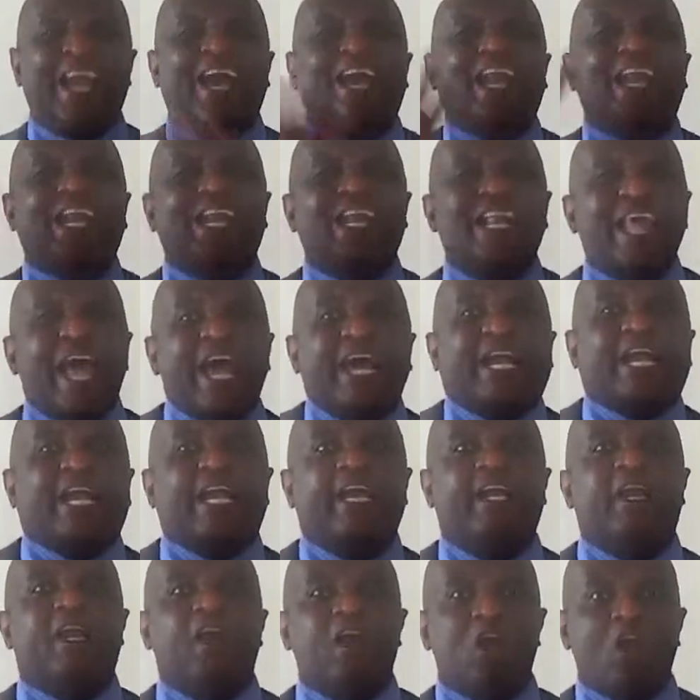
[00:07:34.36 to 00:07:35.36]
lack
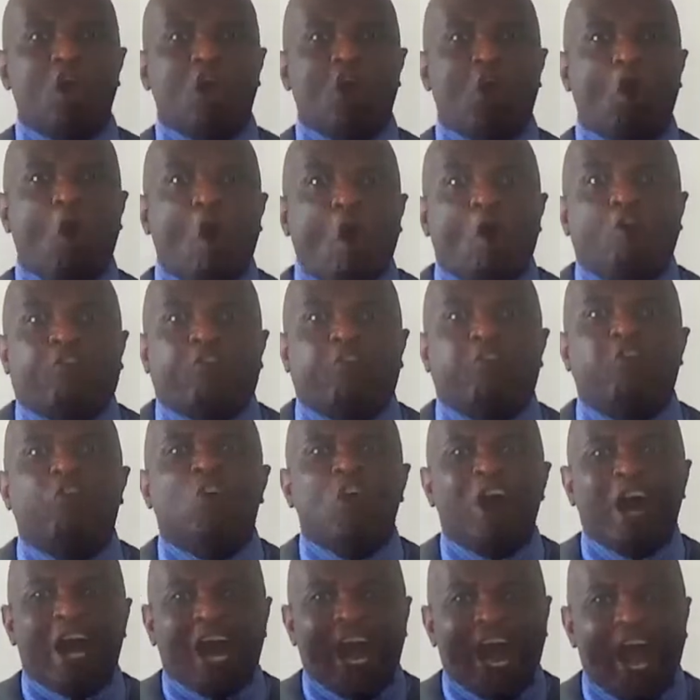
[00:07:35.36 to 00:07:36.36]
of
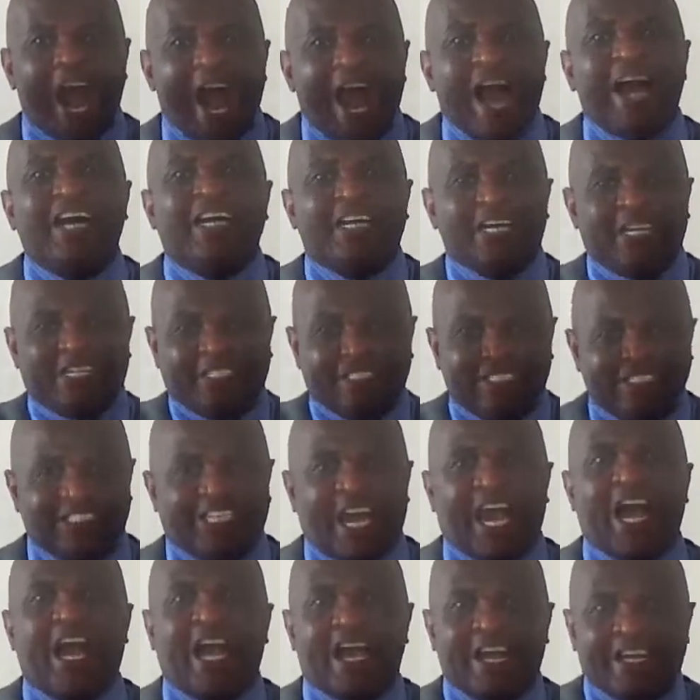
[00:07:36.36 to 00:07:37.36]

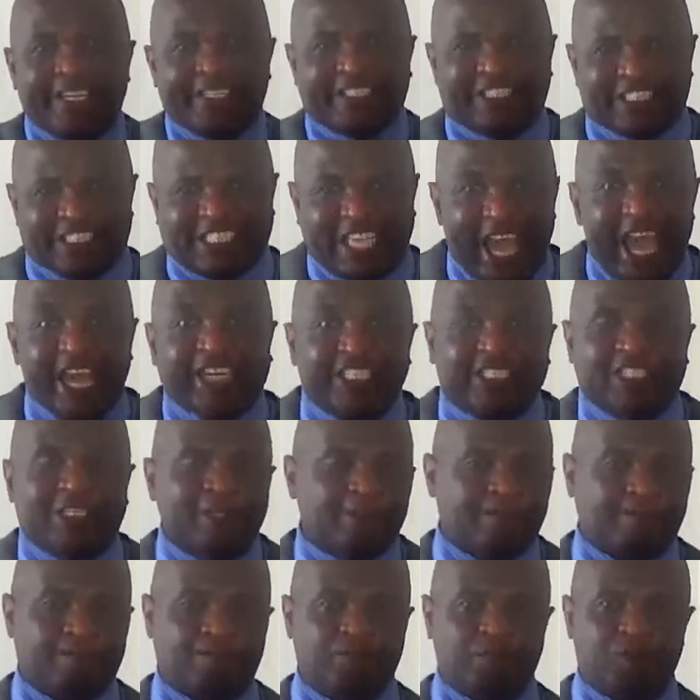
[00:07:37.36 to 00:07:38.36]

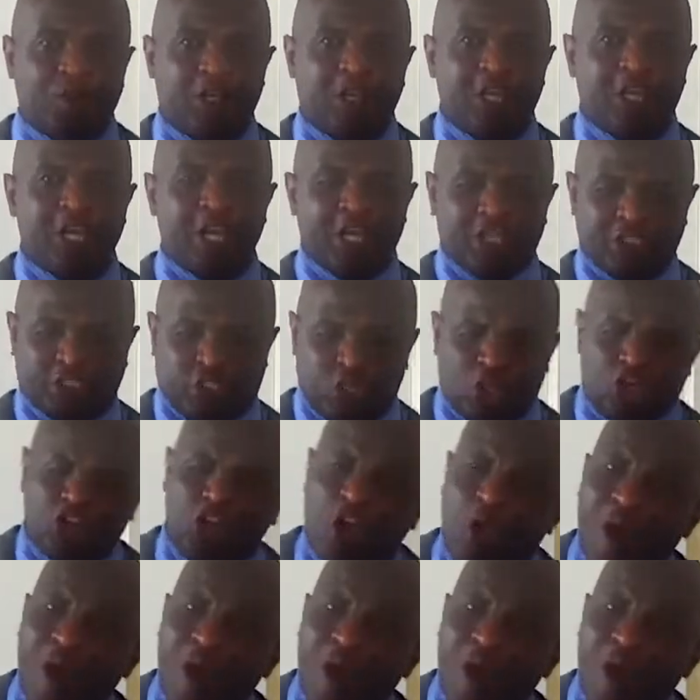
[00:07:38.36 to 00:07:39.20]
understanding. Do you know